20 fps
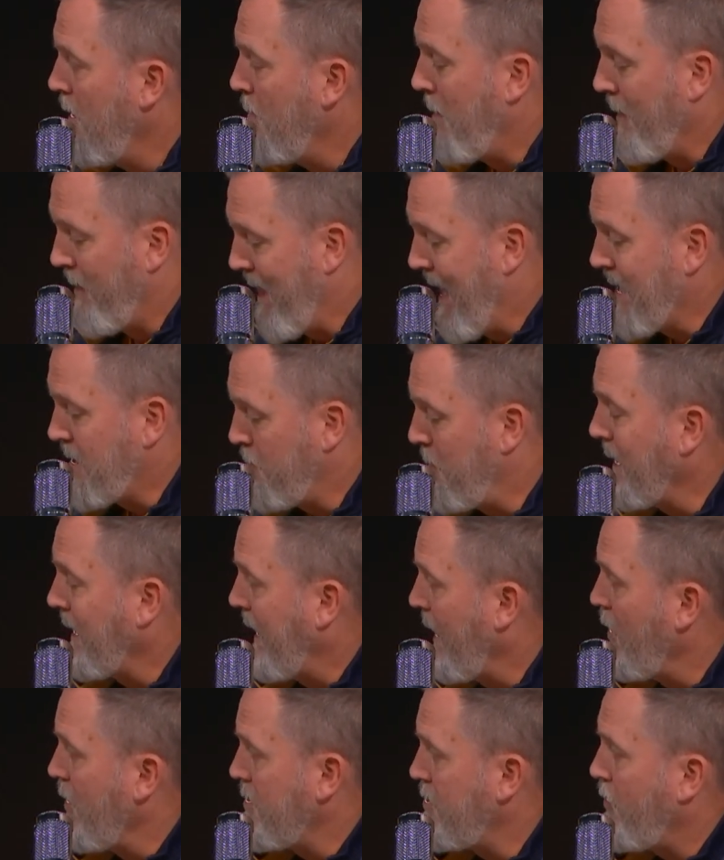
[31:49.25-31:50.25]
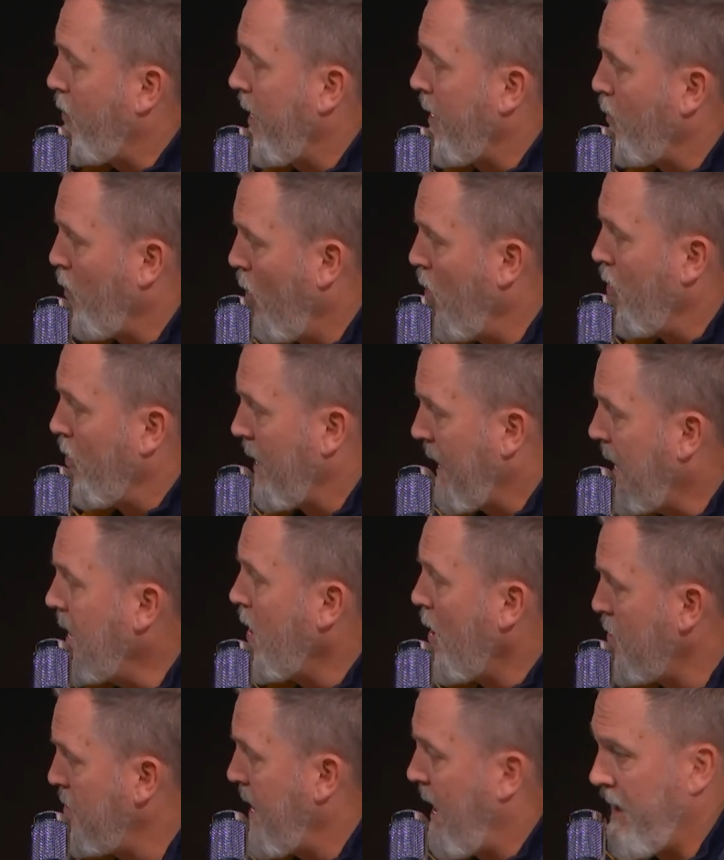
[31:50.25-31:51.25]
But that's been Garrett's Green role. He
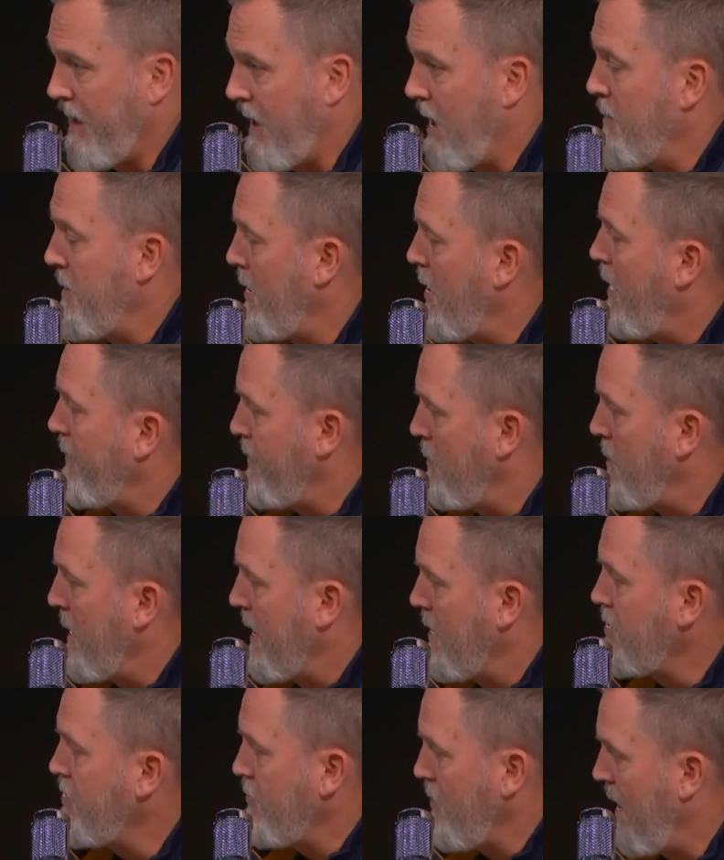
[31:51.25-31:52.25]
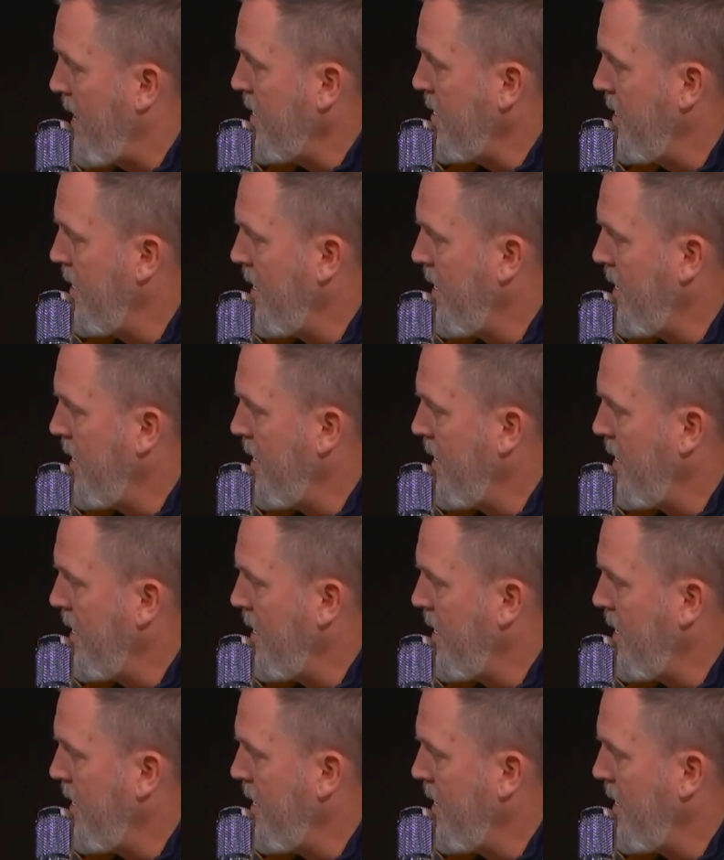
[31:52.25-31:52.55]
knows how to come in off the bench, right?